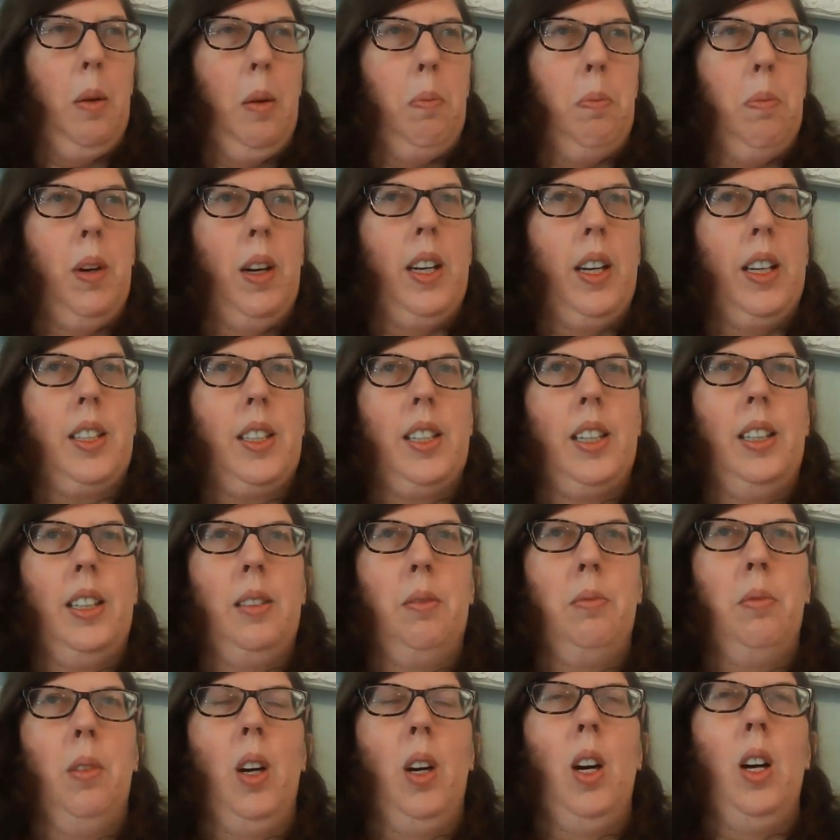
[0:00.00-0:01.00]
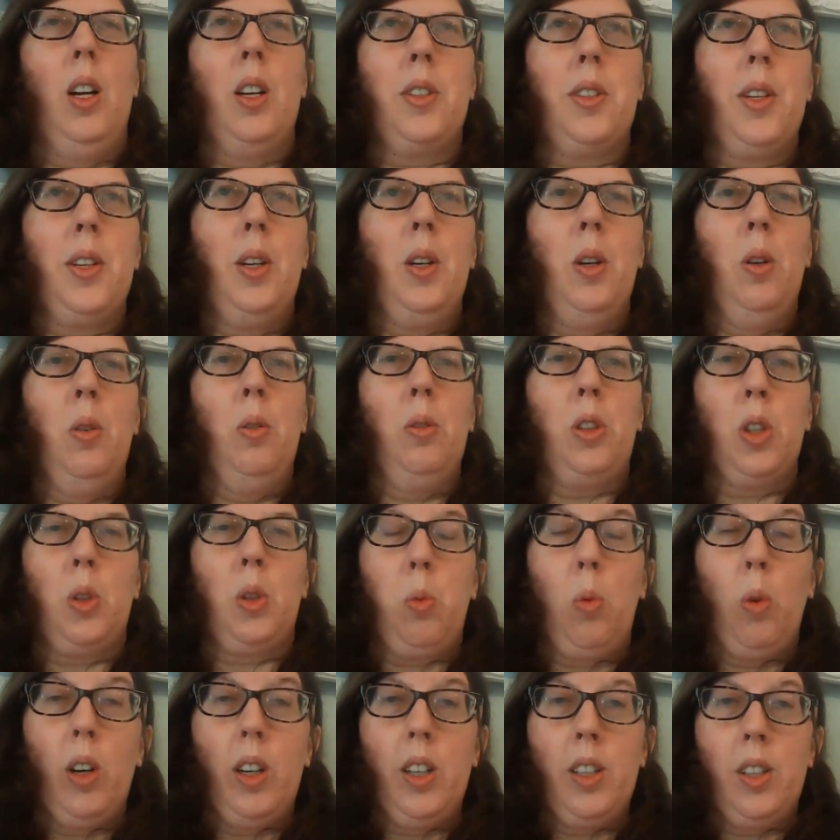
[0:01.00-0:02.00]
But um, also
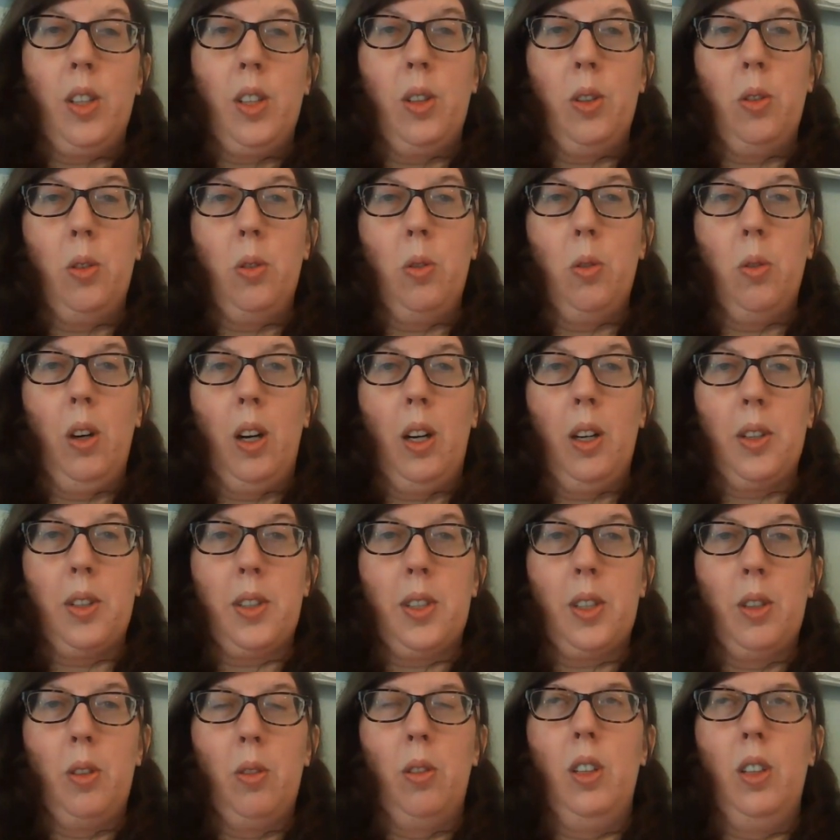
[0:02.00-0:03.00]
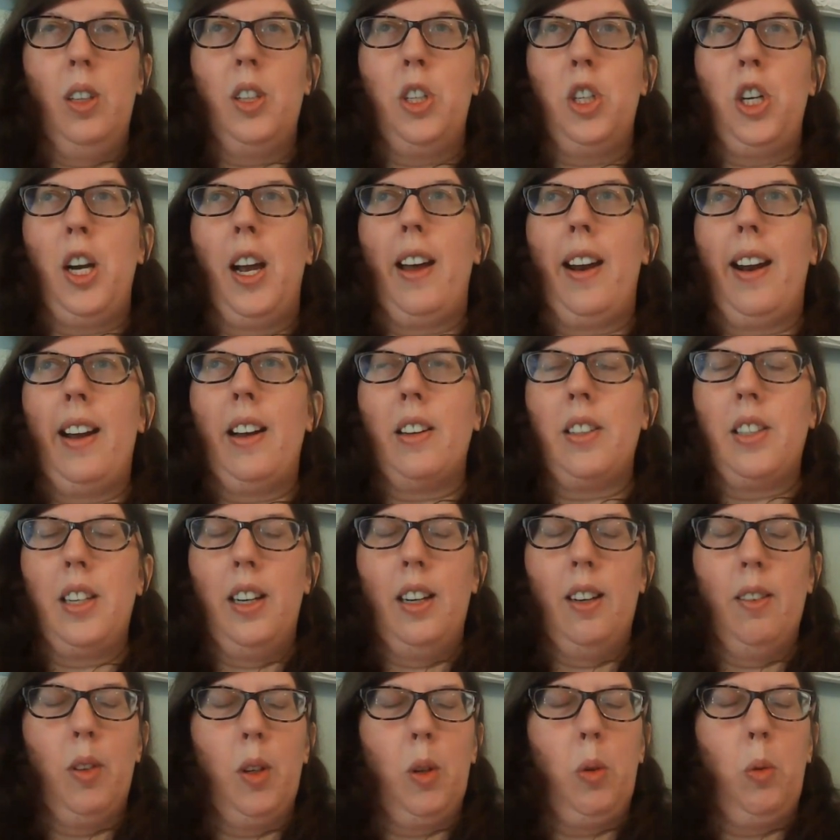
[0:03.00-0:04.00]
just wanted to also shout out
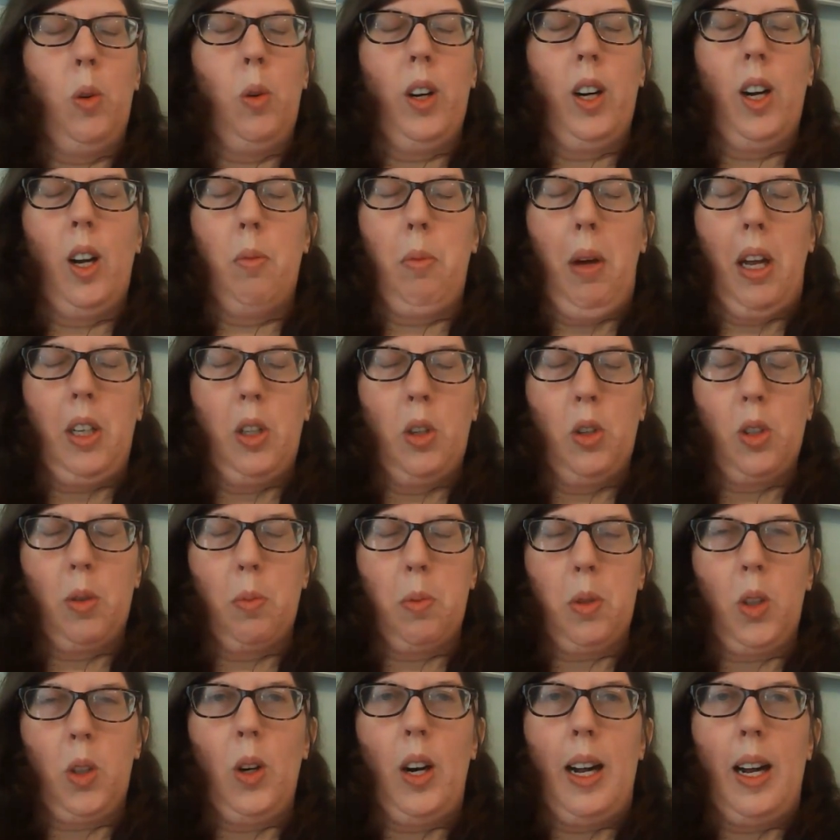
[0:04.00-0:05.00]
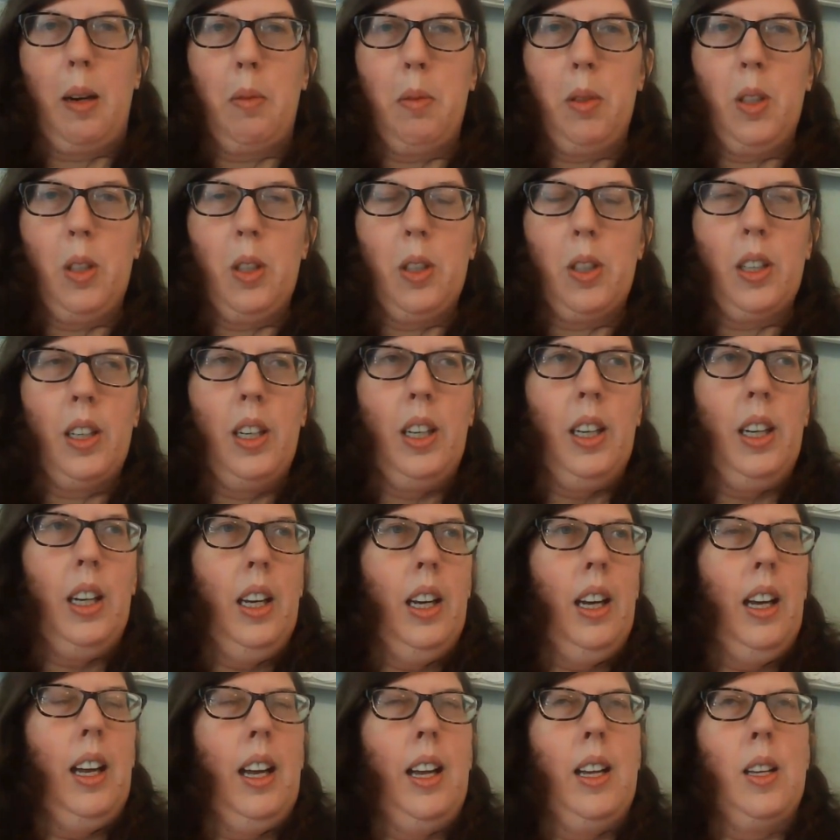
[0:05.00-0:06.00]
to everyone, all my new subscribers,
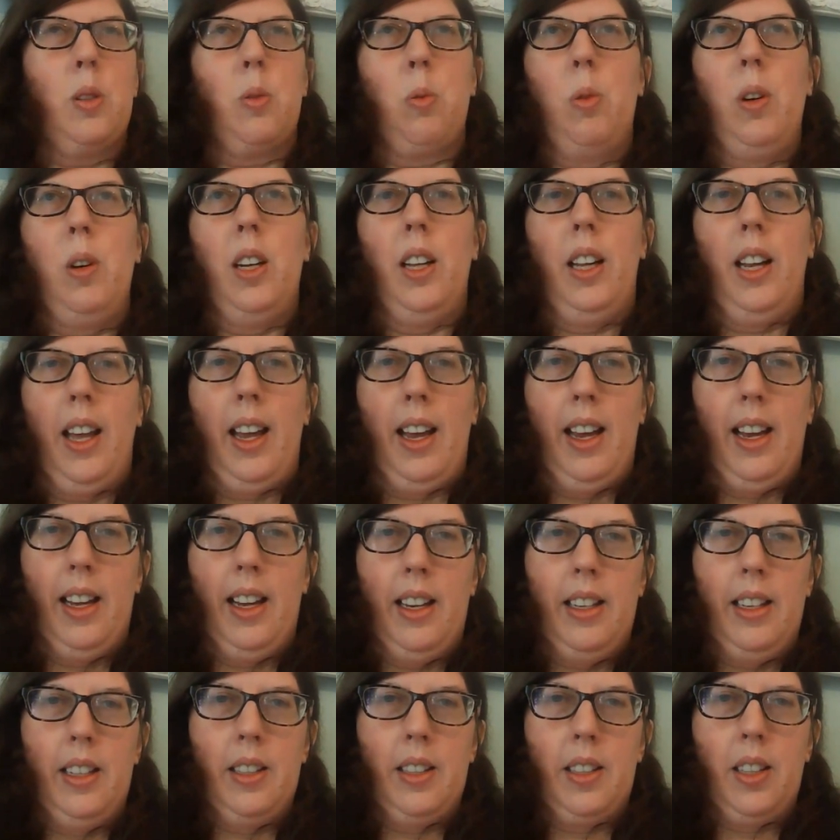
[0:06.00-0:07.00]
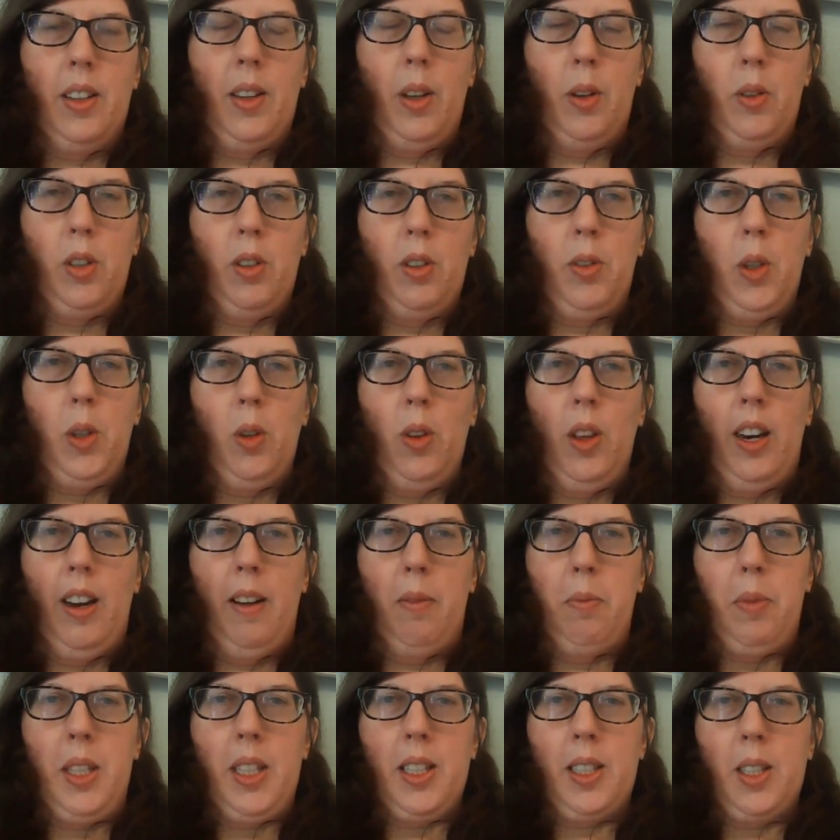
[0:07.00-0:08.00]
as well as those of you that
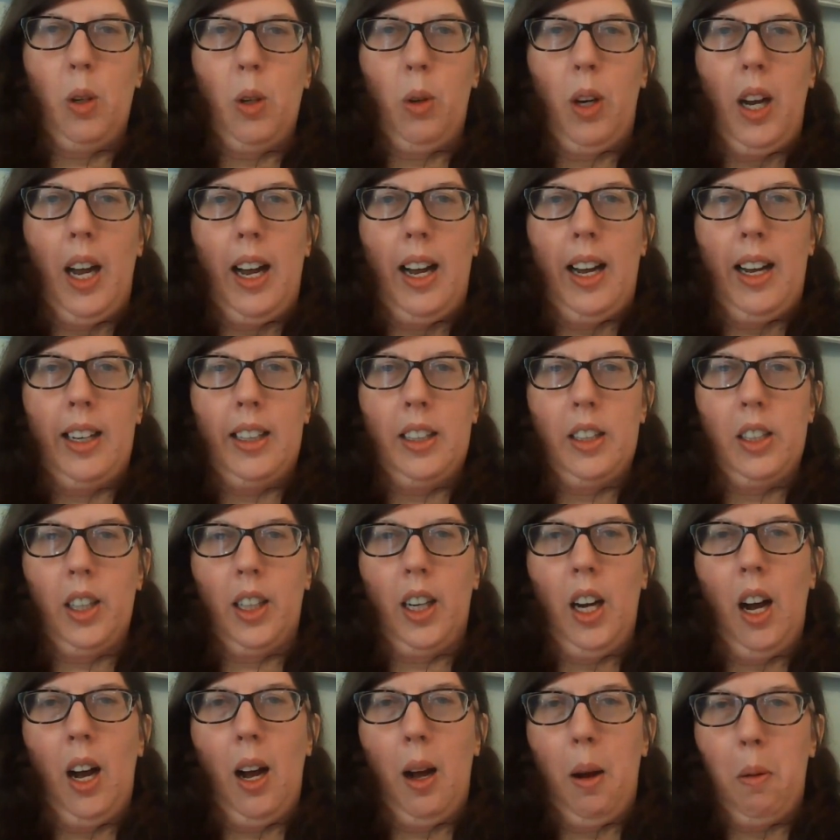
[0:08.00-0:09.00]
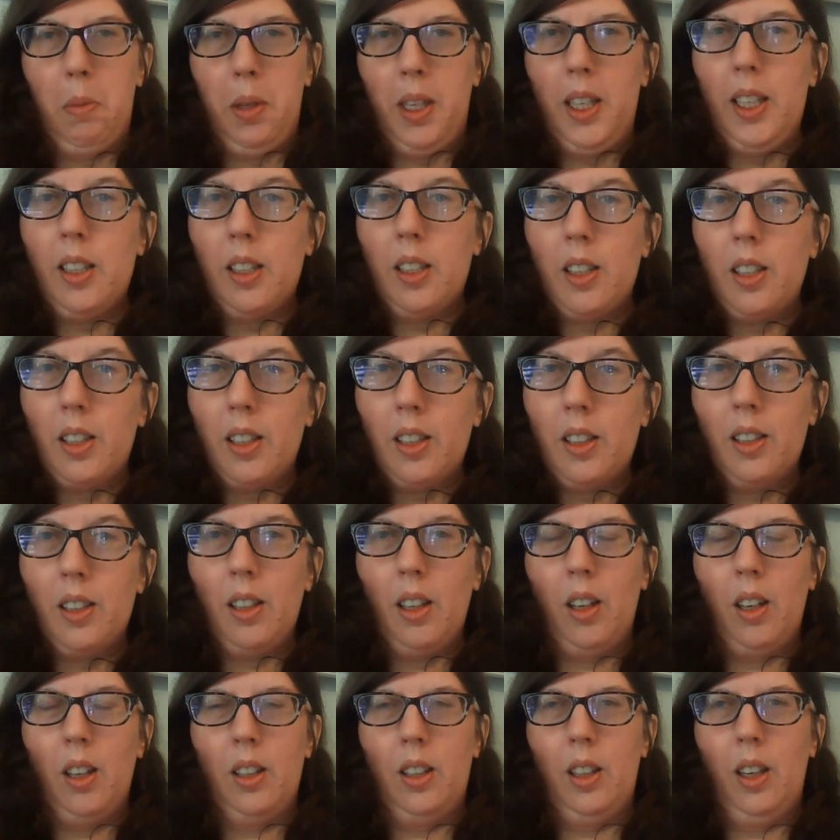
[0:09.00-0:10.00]
have been so kind to comment
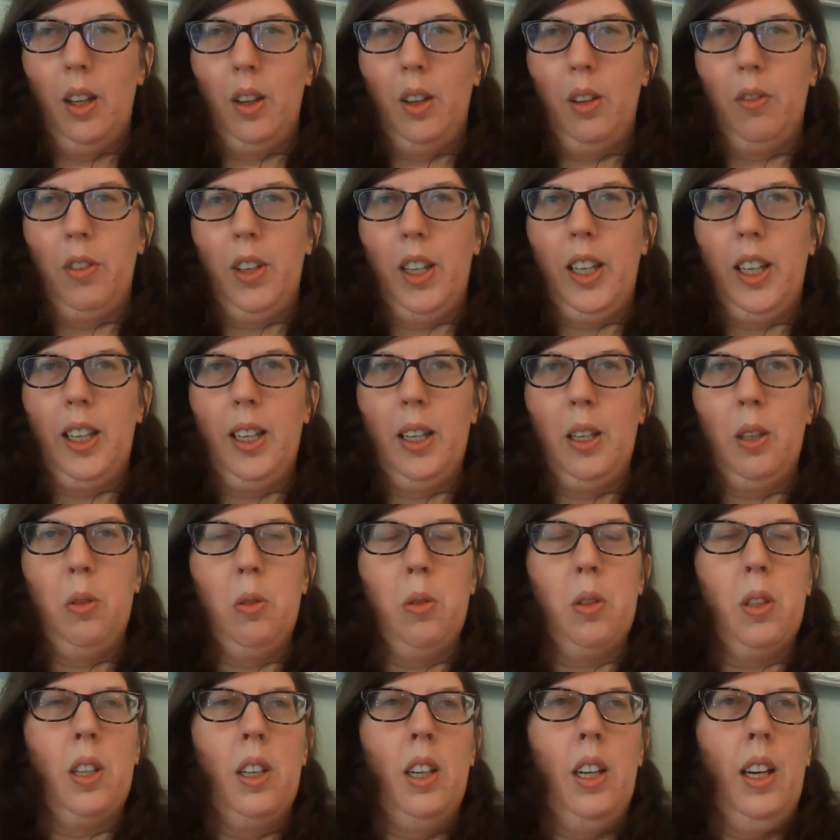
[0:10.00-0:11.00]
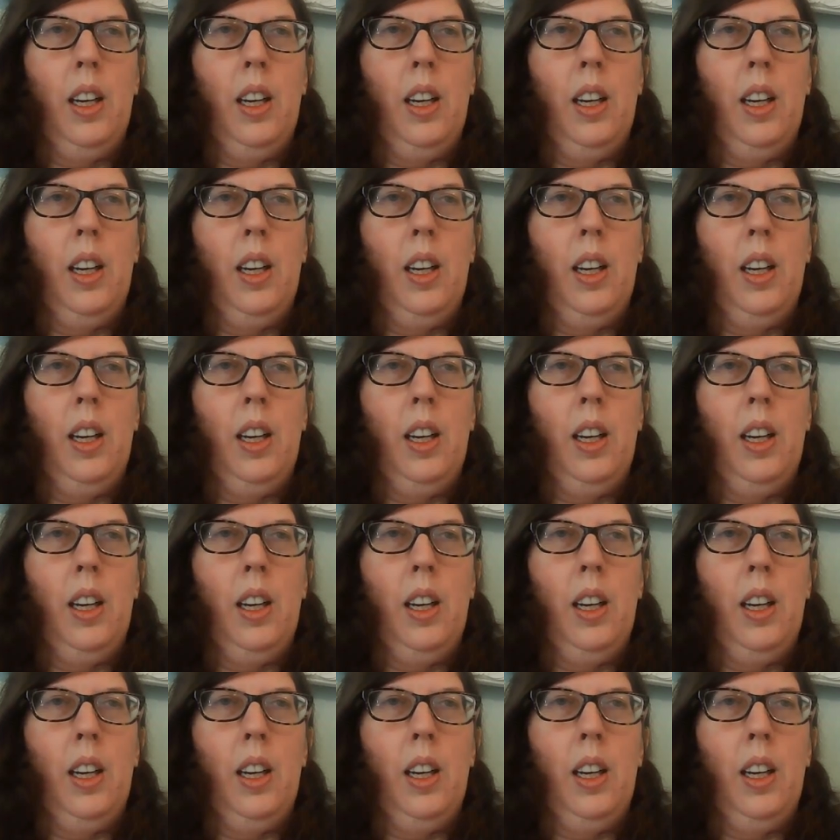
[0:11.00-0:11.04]
uh, on the videos.